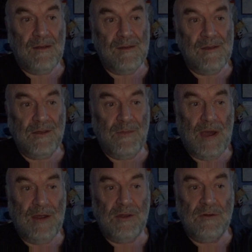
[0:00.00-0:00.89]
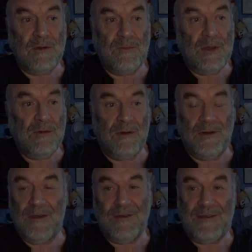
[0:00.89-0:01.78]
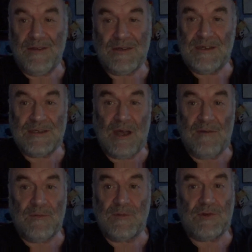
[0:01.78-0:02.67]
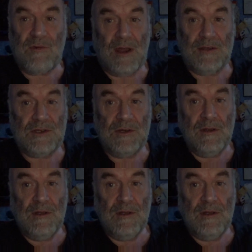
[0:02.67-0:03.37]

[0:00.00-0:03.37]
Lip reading: You buy a new computer, you essentially start from scratch.